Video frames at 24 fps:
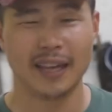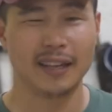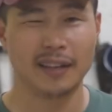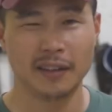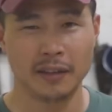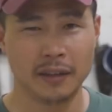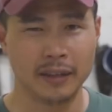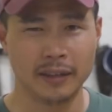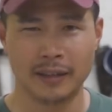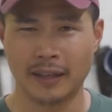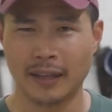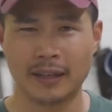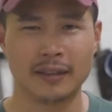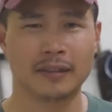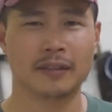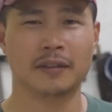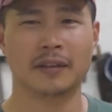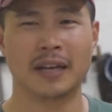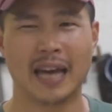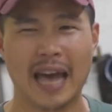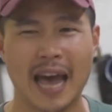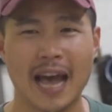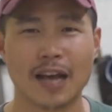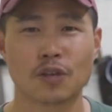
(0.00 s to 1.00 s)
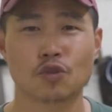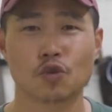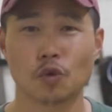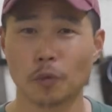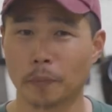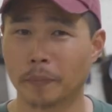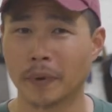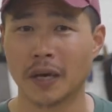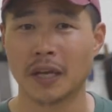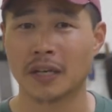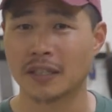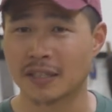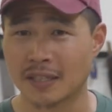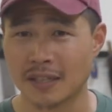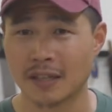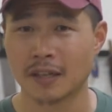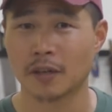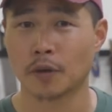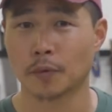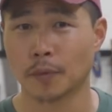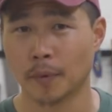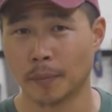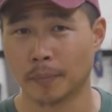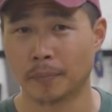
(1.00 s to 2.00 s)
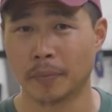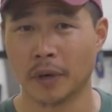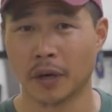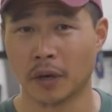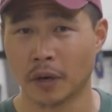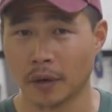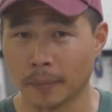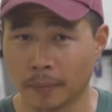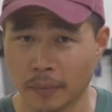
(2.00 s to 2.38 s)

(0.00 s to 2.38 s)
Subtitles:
And then the actual bed is a little bit bigger,